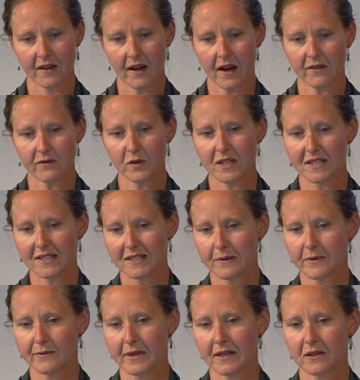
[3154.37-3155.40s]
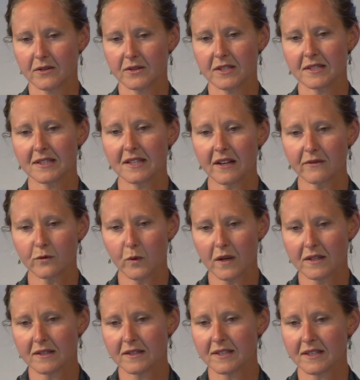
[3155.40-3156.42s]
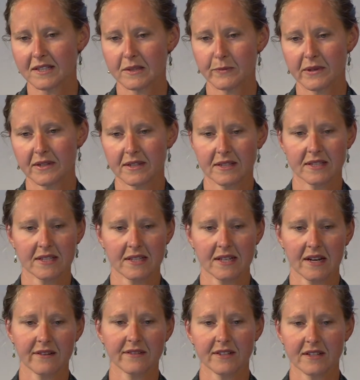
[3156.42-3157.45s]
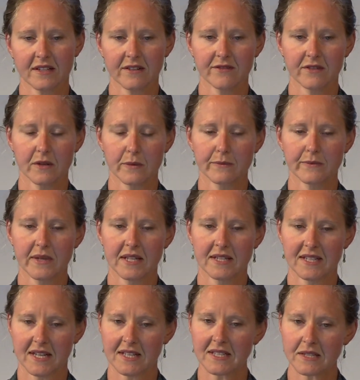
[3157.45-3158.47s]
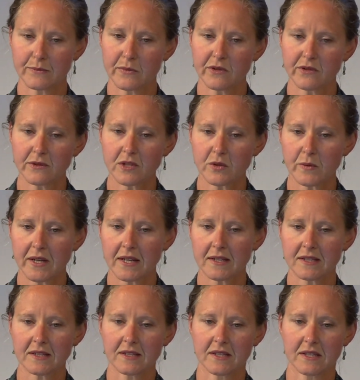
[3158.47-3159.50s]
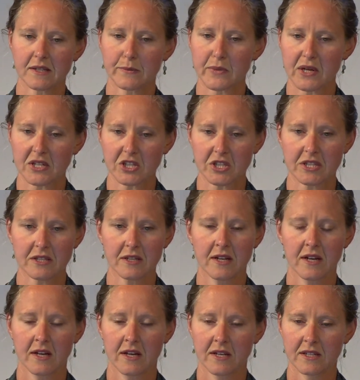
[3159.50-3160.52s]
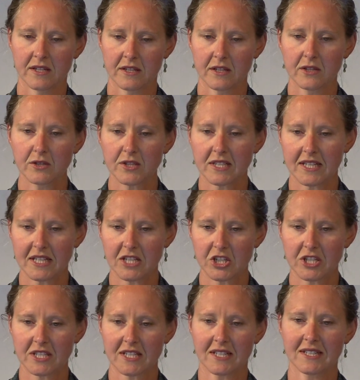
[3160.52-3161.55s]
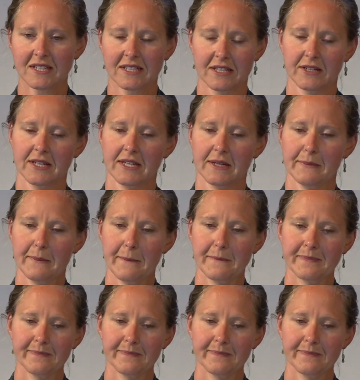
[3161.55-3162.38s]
I've witnessed some of my closest loved ones experiencing everything from intense mood swings to depression to hallucinations and delirium.